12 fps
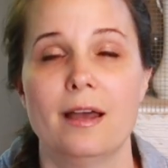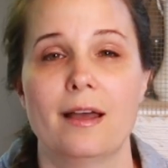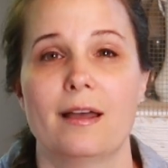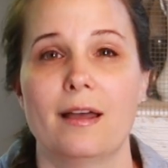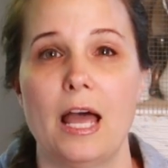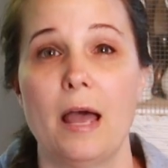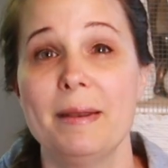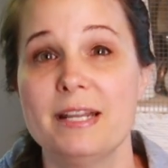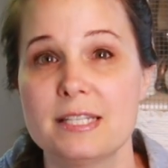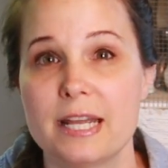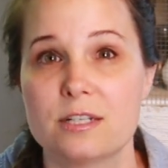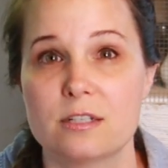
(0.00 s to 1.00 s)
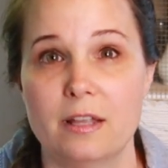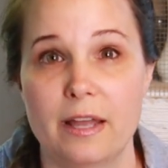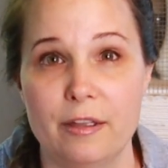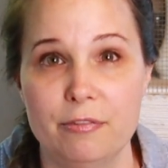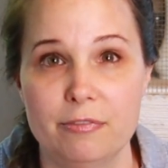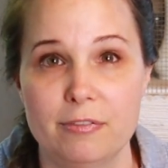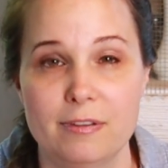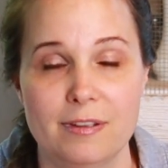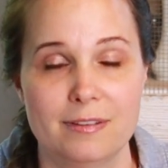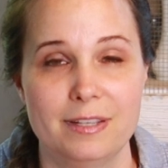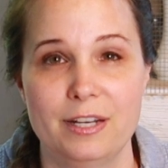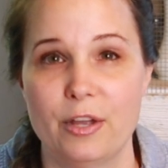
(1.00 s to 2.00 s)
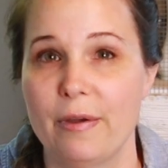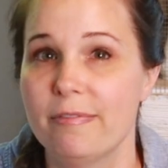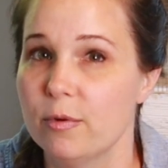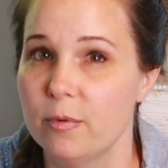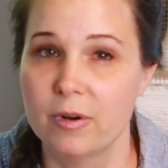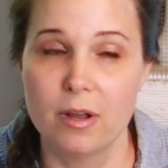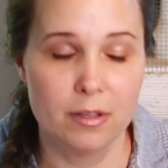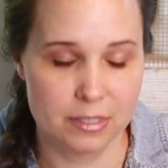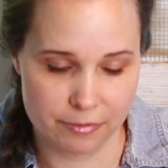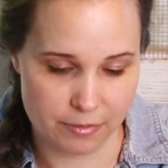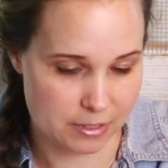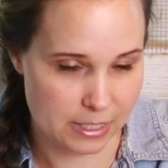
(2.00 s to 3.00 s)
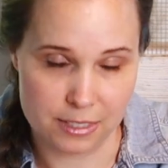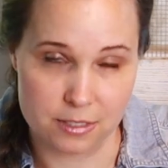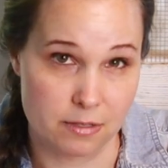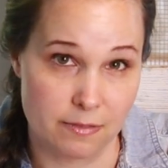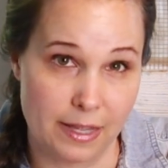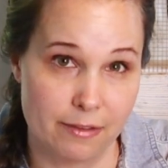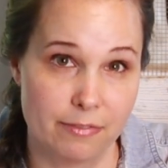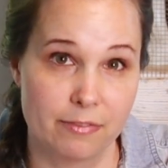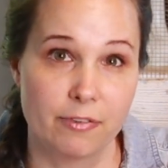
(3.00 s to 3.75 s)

I'm in a stage of life, we're all in different stages of life.